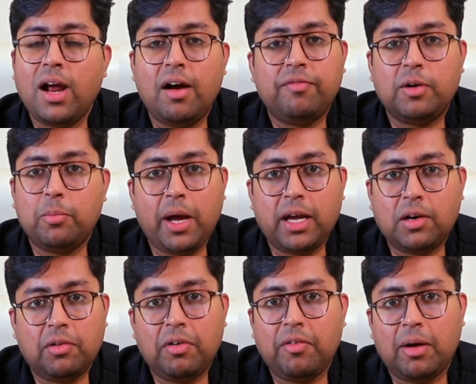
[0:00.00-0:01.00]
after
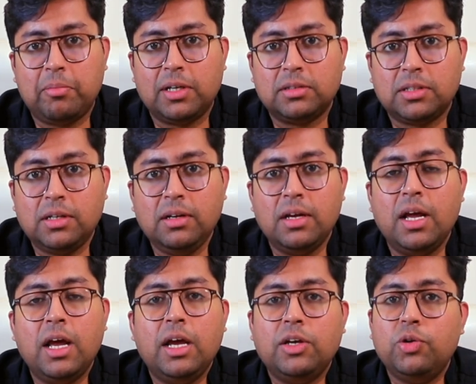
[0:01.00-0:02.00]
microwave ablation,
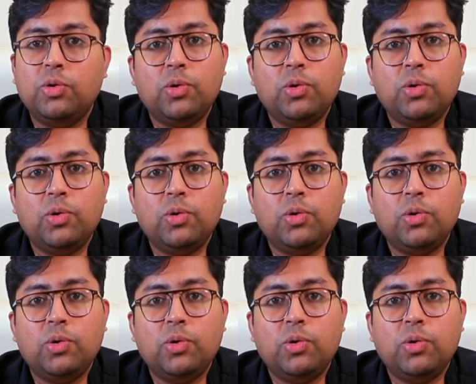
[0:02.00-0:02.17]
you